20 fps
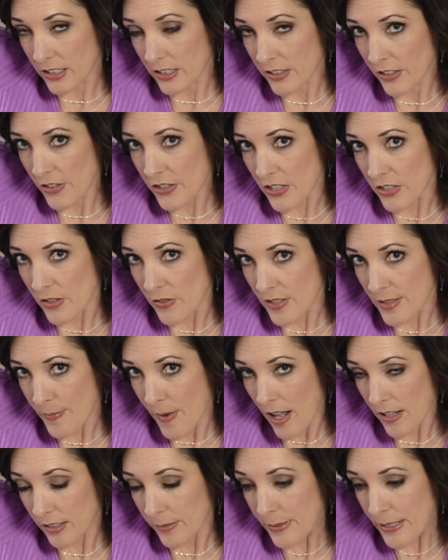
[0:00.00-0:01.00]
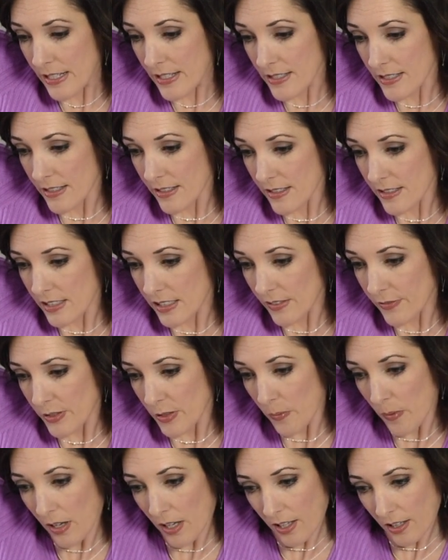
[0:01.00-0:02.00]
curls, you do smaller pieces, and if
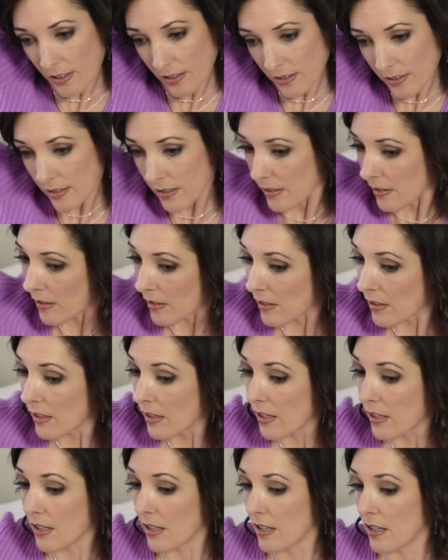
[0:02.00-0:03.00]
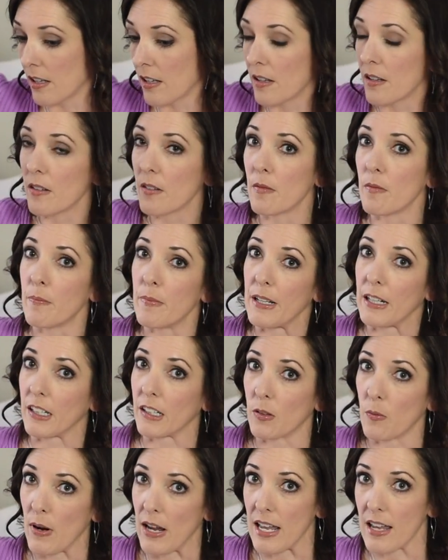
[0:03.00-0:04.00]
you want
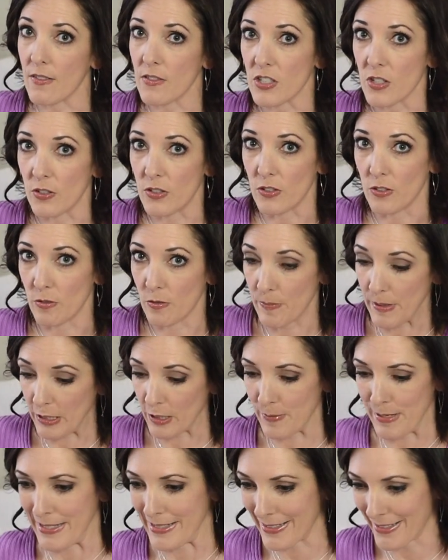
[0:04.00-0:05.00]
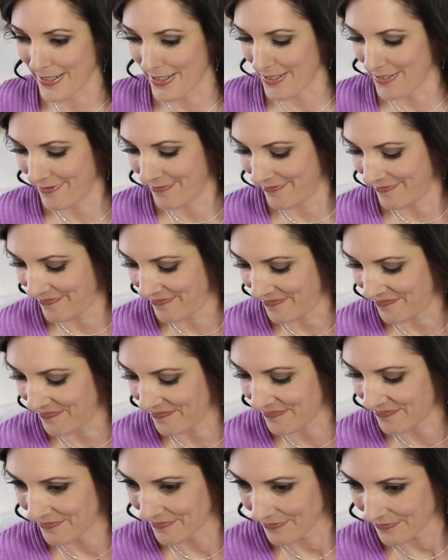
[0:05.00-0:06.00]
bigger waves, you do bigger pieces.
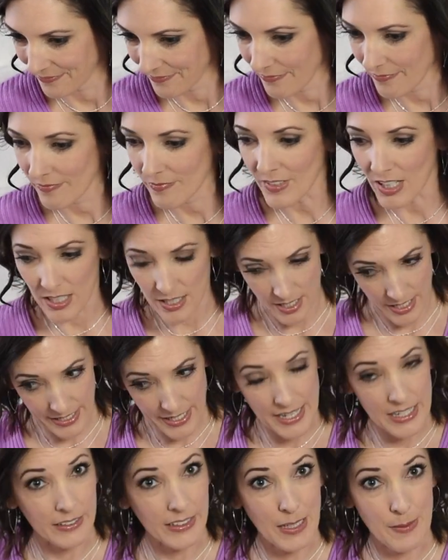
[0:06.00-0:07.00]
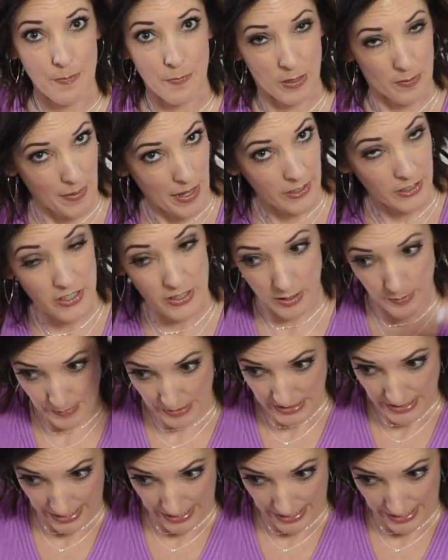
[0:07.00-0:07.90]
I kind of like when mine are a little bit